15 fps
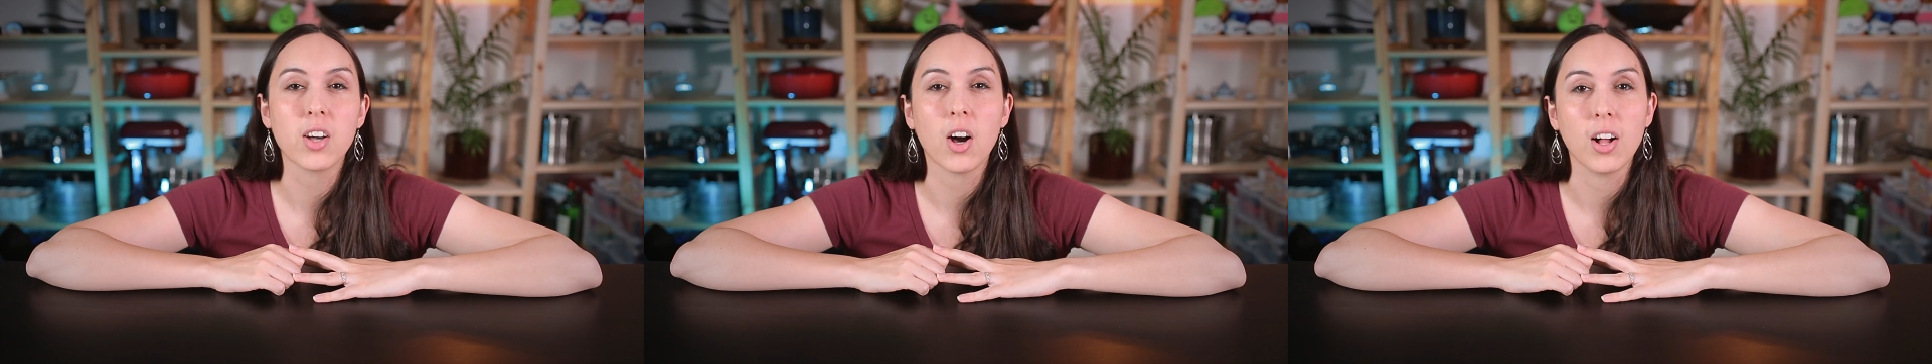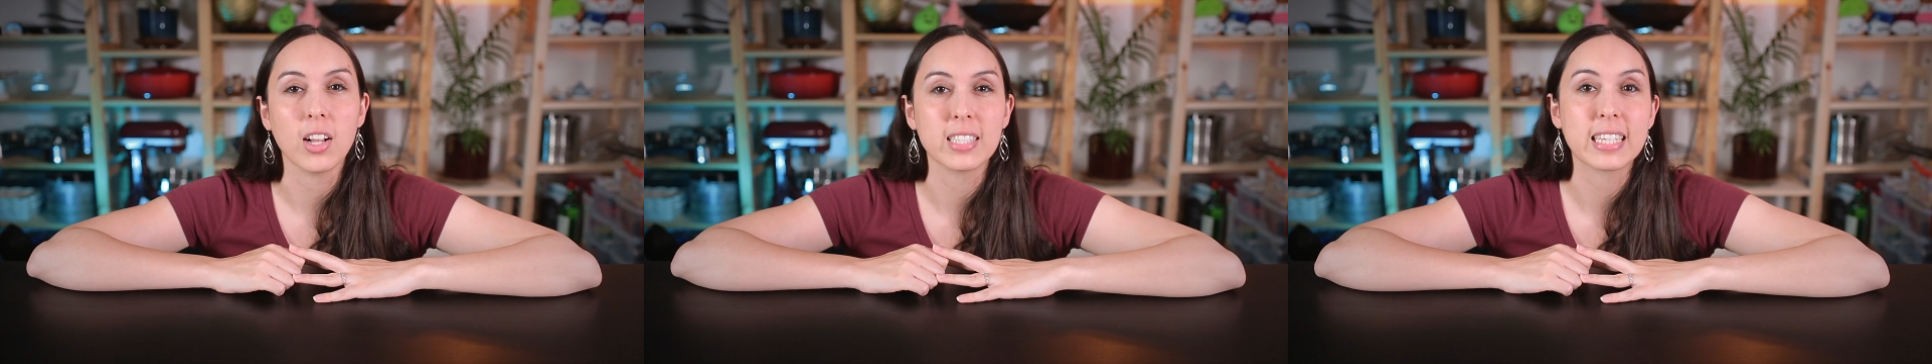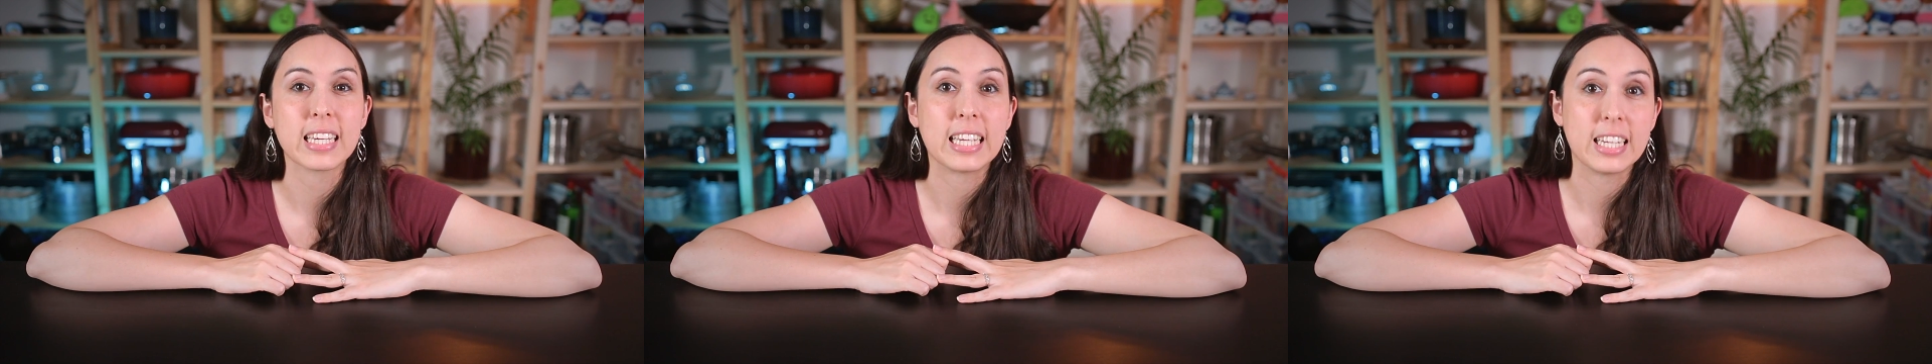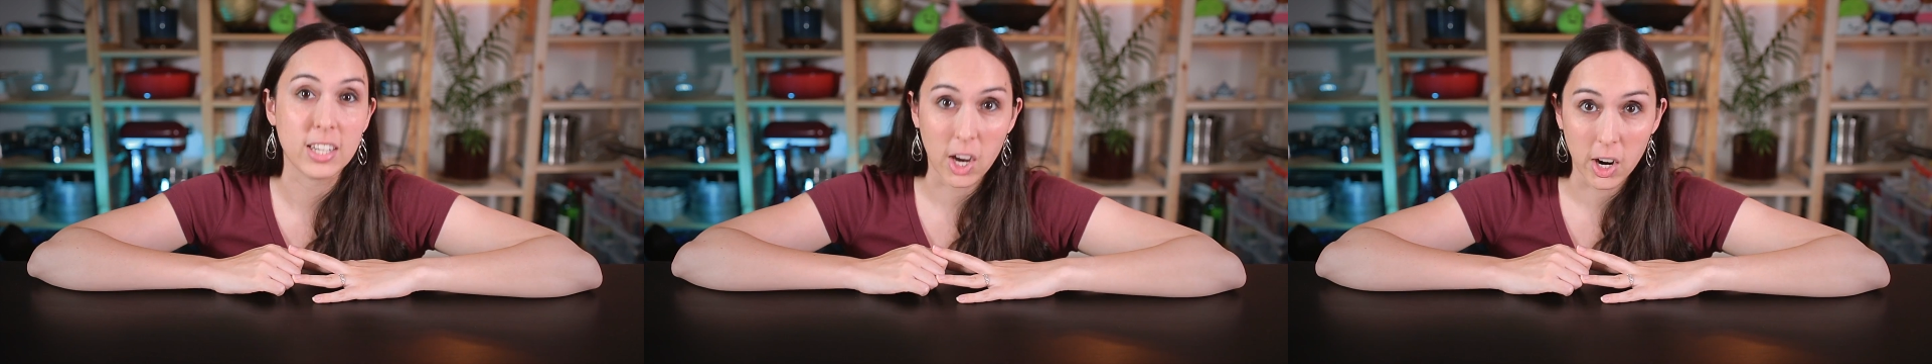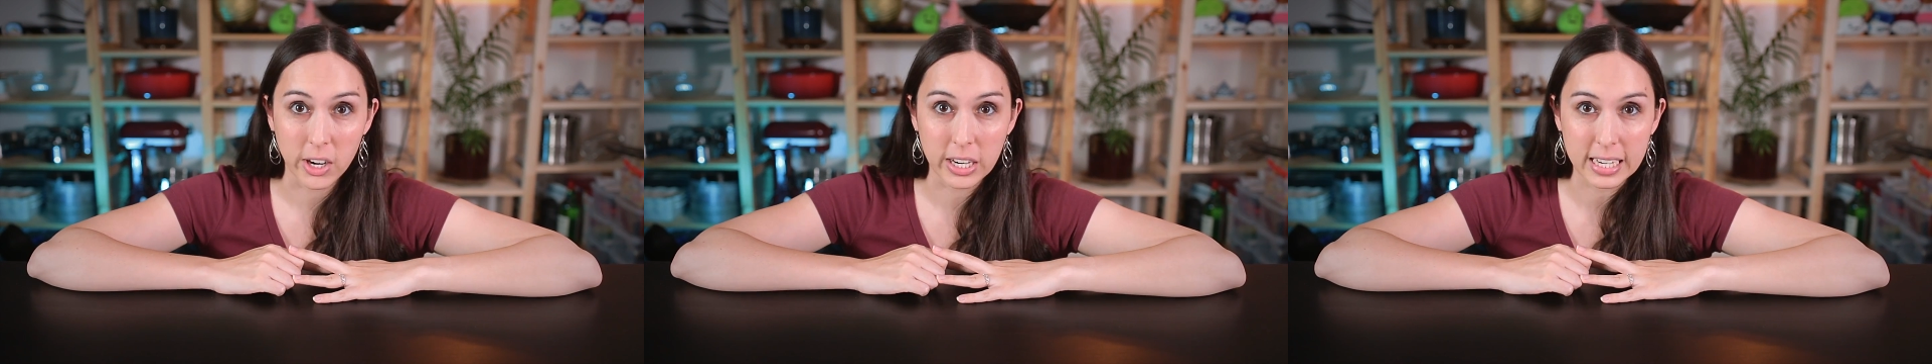called
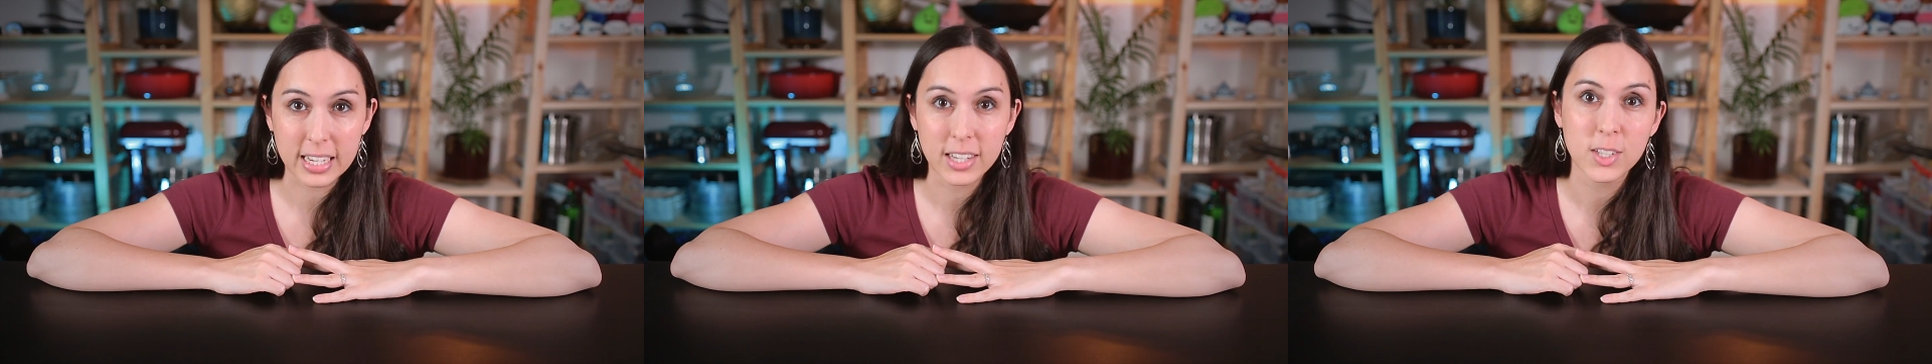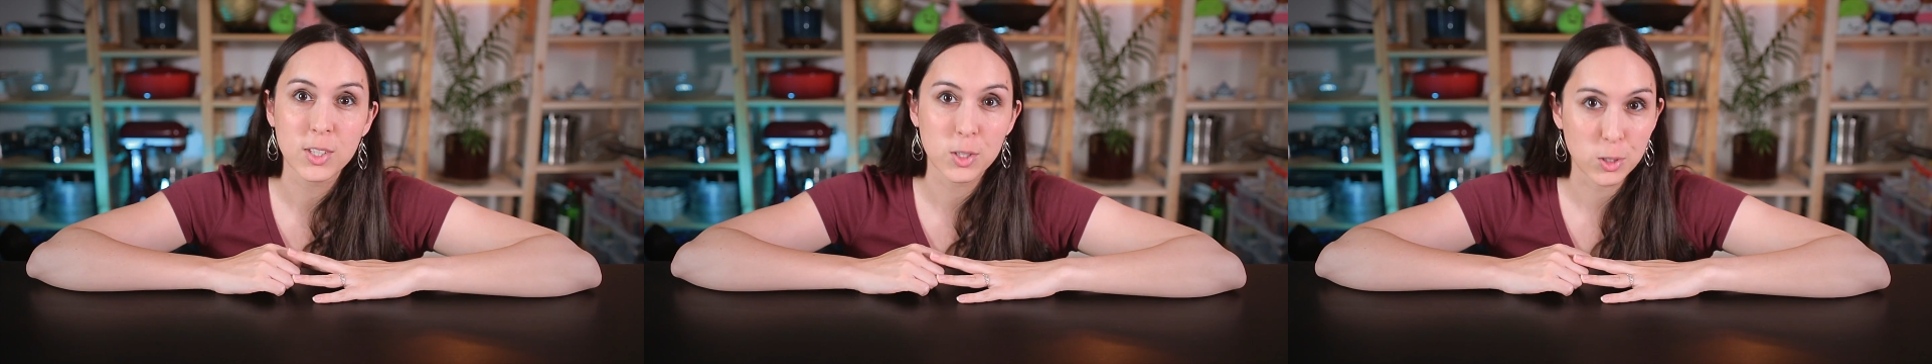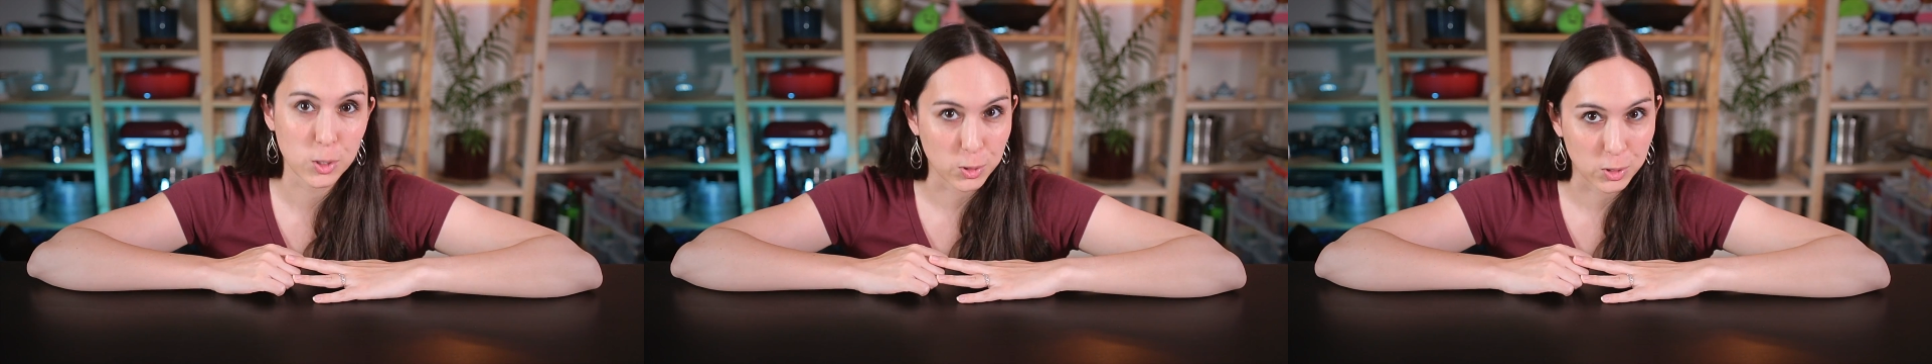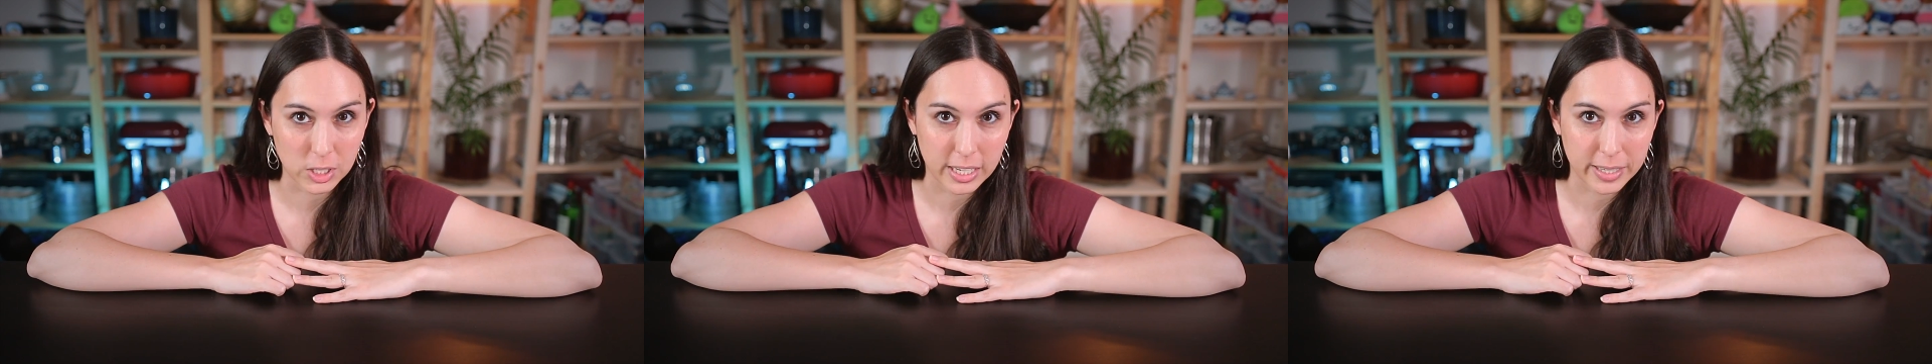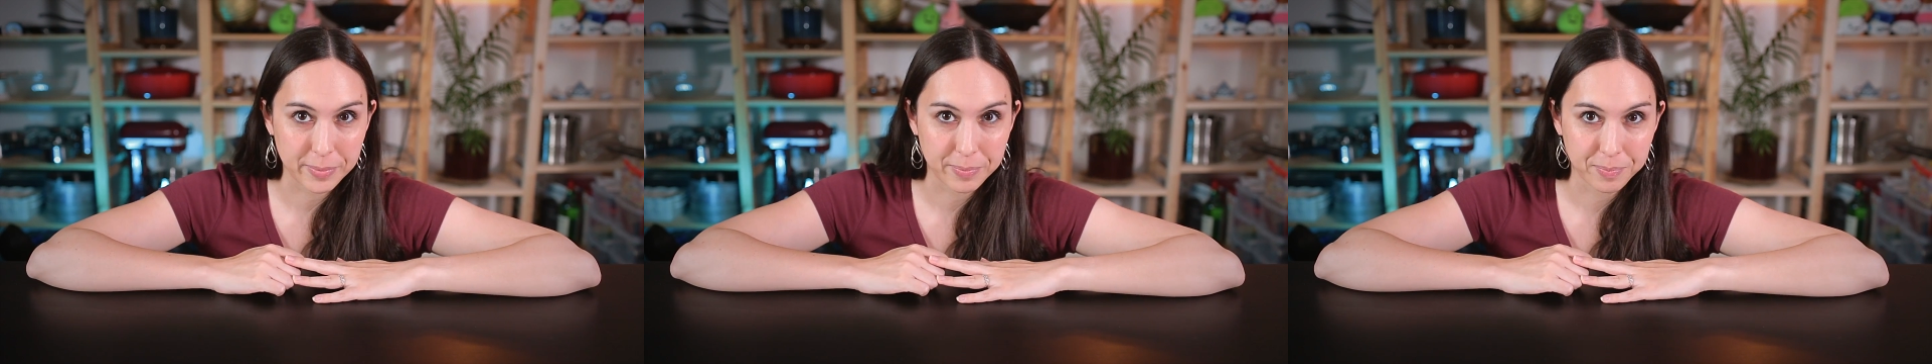Inari
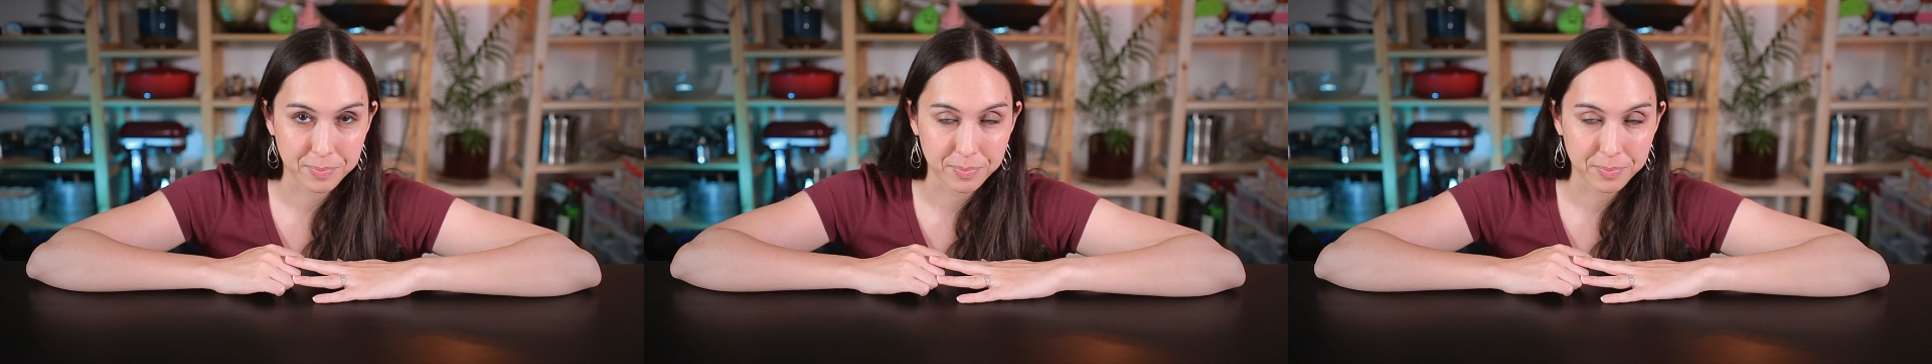Sushi.